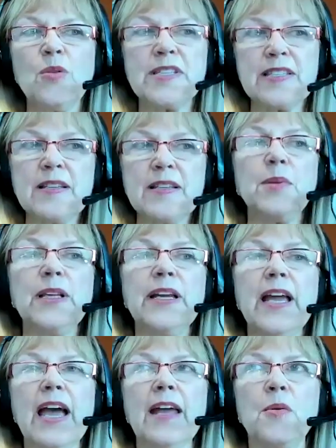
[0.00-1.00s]
So
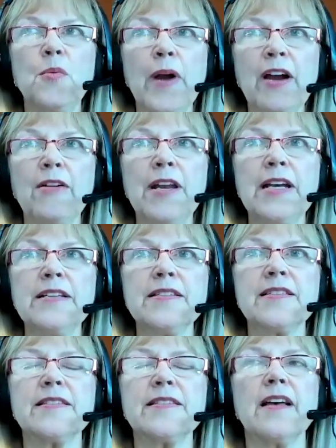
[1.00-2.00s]
simply an
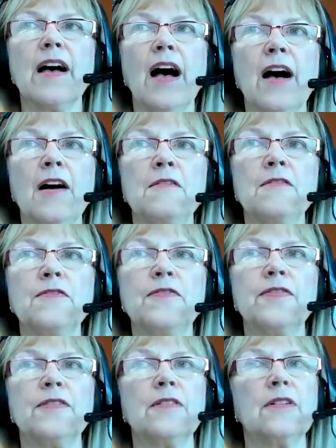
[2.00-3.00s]
awareness
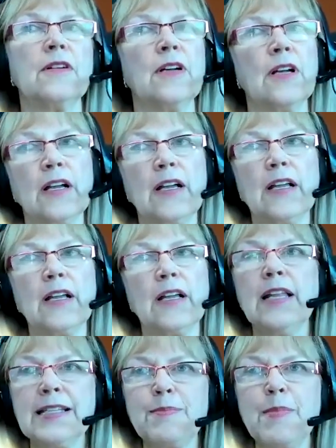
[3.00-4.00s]
of
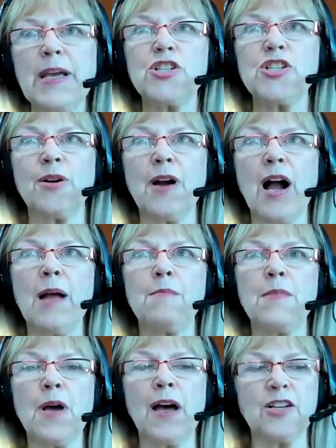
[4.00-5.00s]
let's make sure
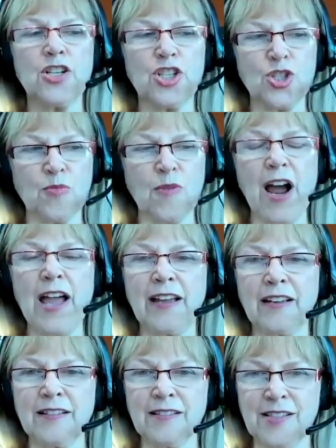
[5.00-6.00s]
I'm not
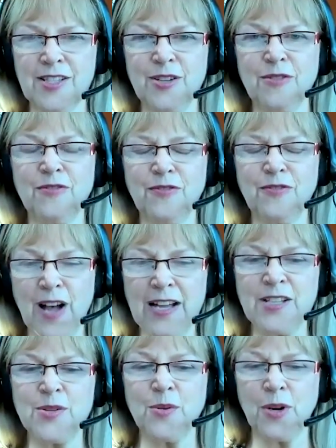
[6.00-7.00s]
trying to
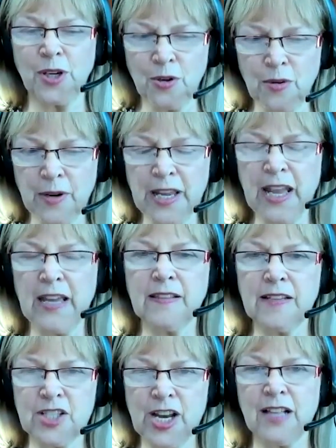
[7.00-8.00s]
find or create
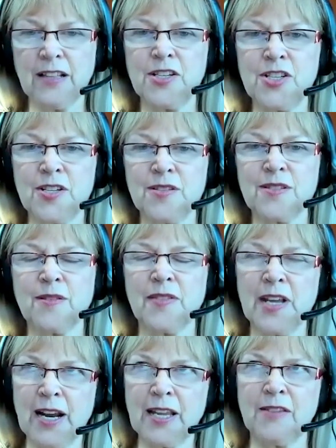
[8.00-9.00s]
the challenges so
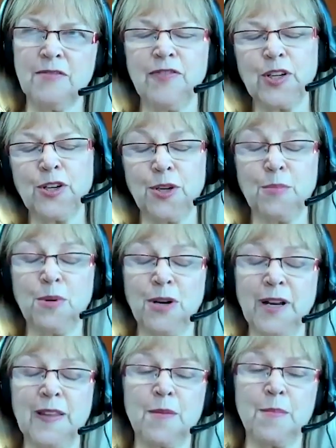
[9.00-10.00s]
that I can feel good
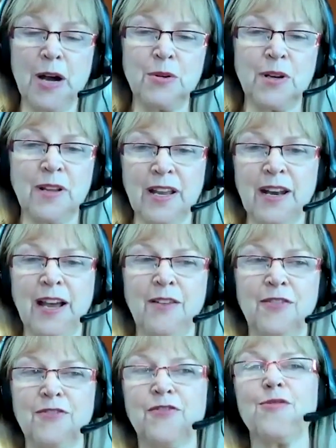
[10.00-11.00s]
putting them out and
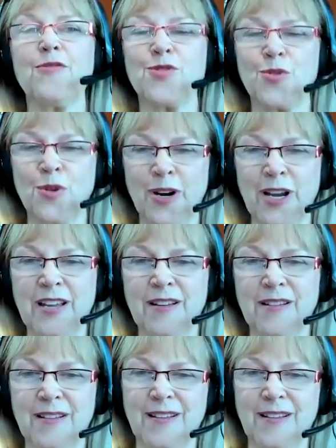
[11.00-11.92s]
have a further story.